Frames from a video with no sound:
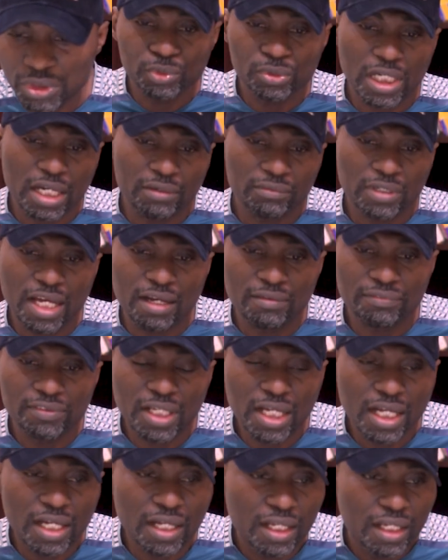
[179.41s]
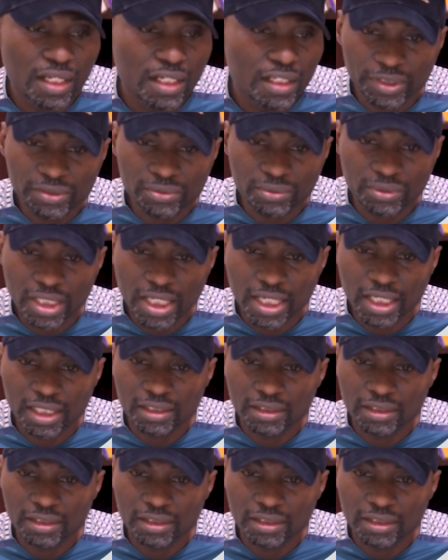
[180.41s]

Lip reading: put out after a particular